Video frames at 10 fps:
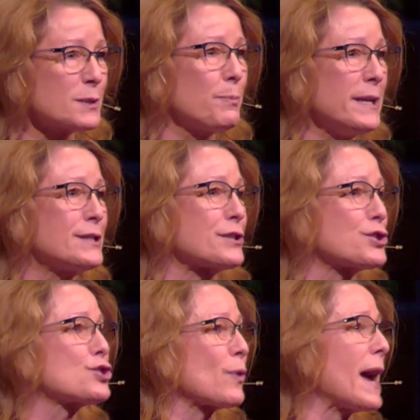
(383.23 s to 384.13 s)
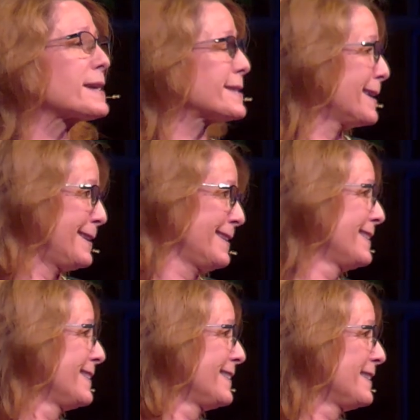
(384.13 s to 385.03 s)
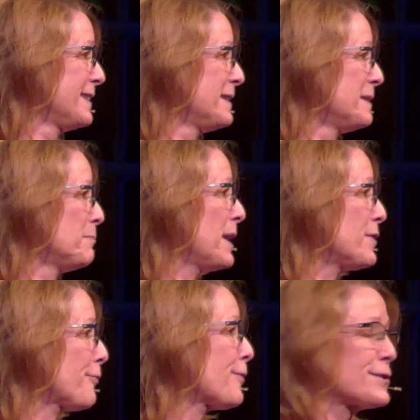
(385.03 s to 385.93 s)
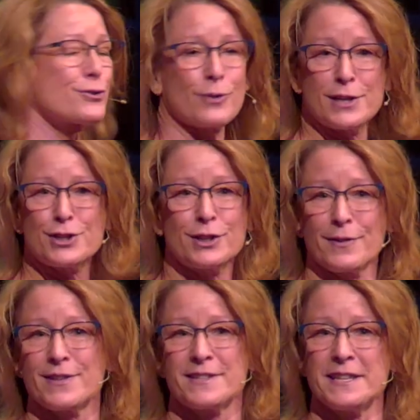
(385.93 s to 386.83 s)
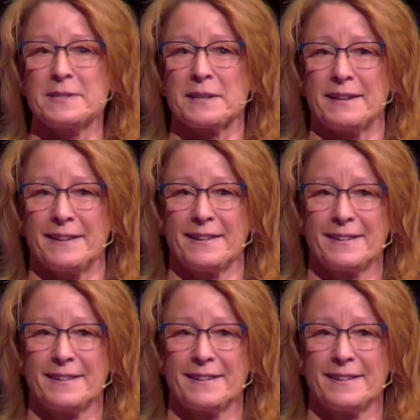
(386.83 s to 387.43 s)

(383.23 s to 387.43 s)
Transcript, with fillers: us be distracted by the frustration of the season.